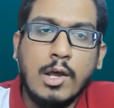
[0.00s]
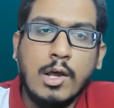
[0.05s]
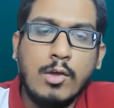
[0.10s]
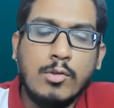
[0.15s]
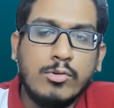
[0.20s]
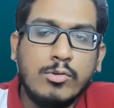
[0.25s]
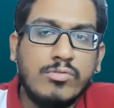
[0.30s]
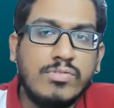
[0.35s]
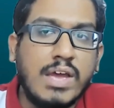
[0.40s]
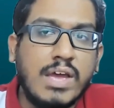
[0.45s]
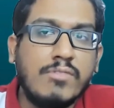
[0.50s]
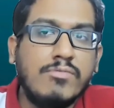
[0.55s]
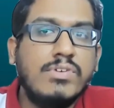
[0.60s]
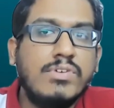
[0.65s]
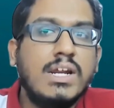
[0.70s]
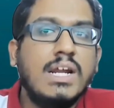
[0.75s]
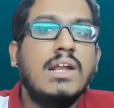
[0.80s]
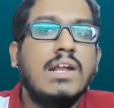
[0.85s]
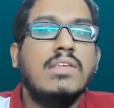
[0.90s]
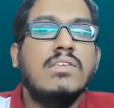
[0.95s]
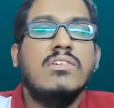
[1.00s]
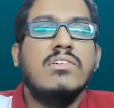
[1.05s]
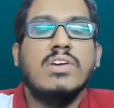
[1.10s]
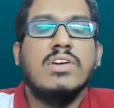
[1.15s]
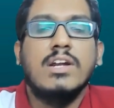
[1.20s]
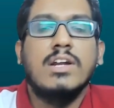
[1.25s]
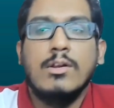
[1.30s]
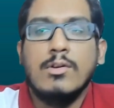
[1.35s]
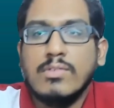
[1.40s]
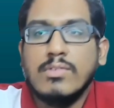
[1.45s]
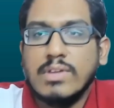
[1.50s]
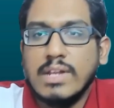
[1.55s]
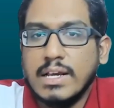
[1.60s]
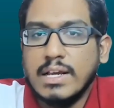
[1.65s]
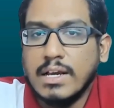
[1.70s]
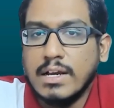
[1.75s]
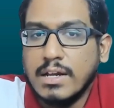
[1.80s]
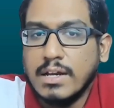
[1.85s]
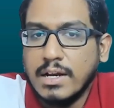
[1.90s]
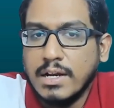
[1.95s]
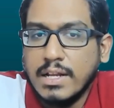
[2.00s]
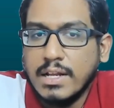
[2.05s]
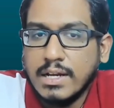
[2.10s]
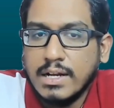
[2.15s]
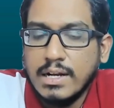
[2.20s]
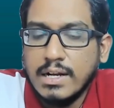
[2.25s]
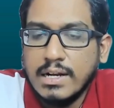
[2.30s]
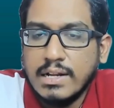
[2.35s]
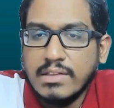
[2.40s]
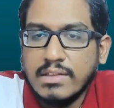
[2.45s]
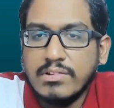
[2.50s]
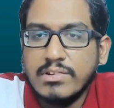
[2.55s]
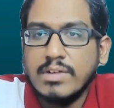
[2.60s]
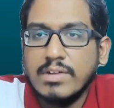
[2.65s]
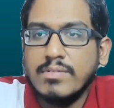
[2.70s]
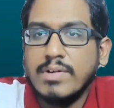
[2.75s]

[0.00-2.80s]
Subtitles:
So if every decision looks like a critical decision